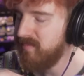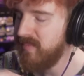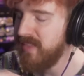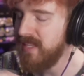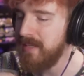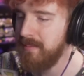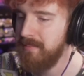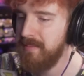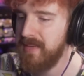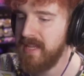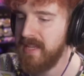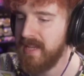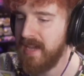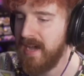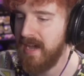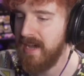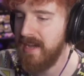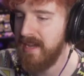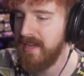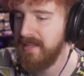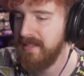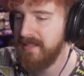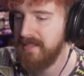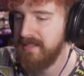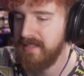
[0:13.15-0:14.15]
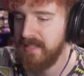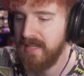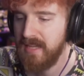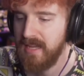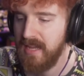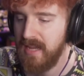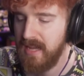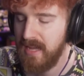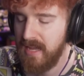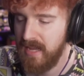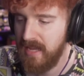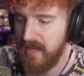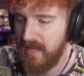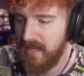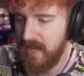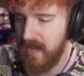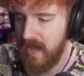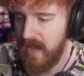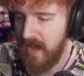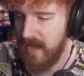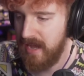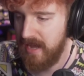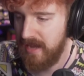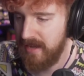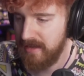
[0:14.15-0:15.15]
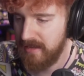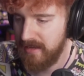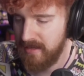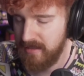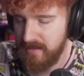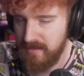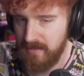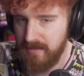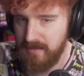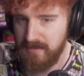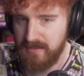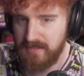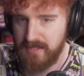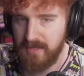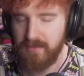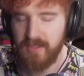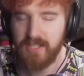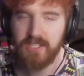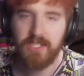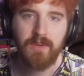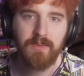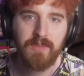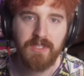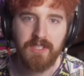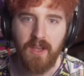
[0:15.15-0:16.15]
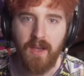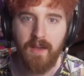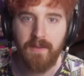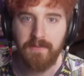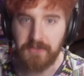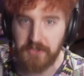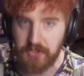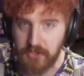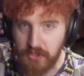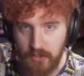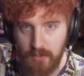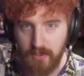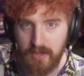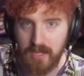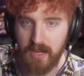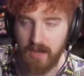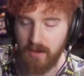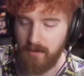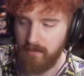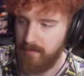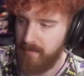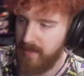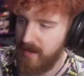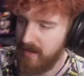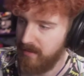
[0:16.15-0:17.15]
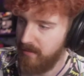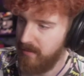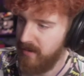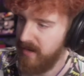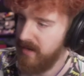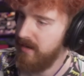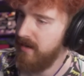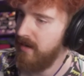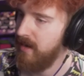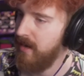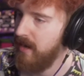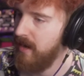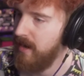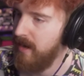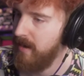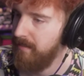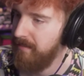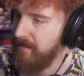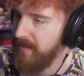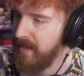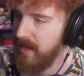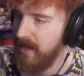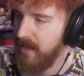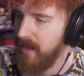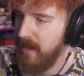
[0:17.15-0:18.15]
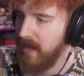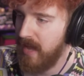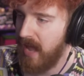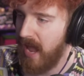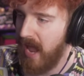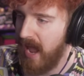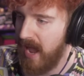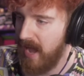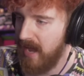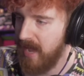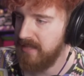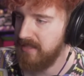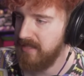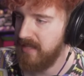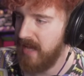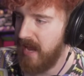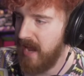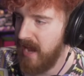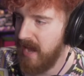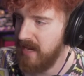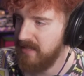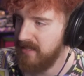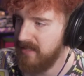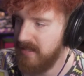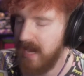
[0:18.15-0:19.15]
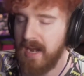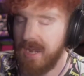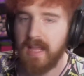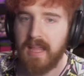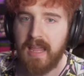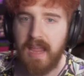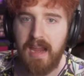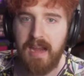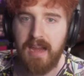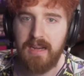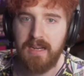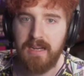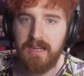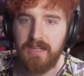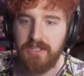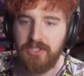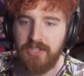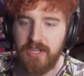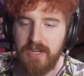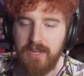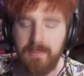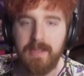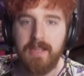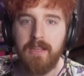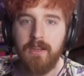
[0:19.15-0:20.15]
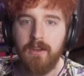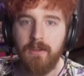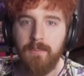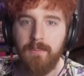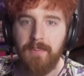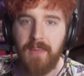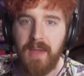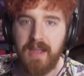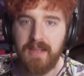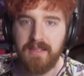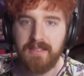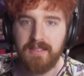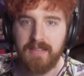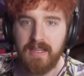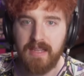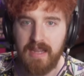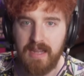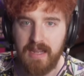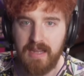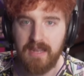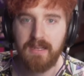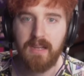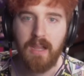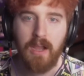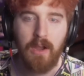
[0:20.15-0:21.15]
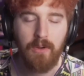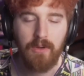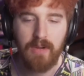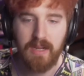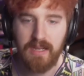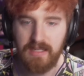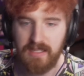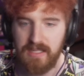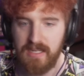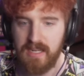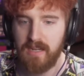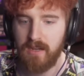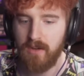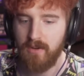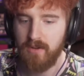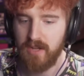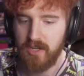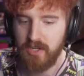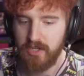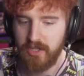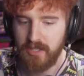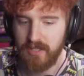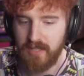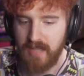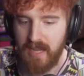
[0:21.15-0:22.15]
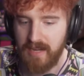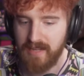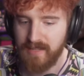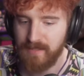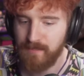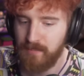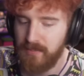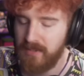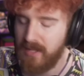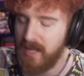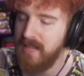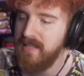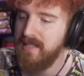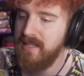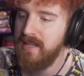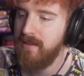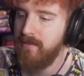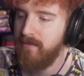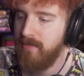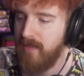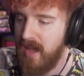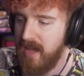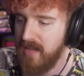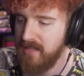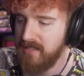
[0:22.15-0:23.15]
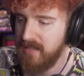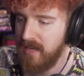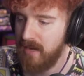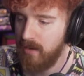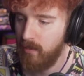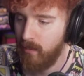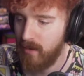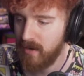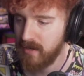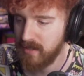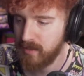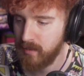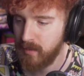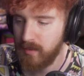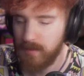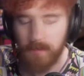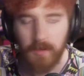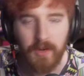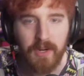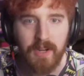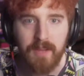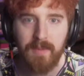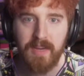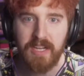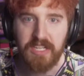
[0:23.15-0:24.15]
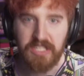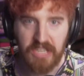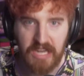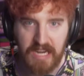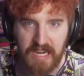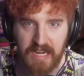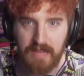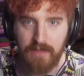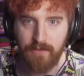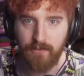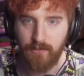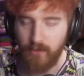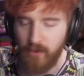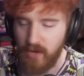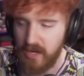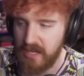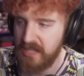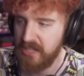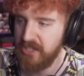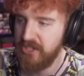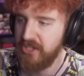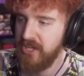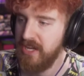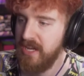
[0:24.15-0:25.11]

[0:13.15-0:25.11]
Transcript: because DaVinci Resolve Studio, by the way, has a dedicated GPU-based encode and decode engine that is blazing fast and works with pretty much any footage.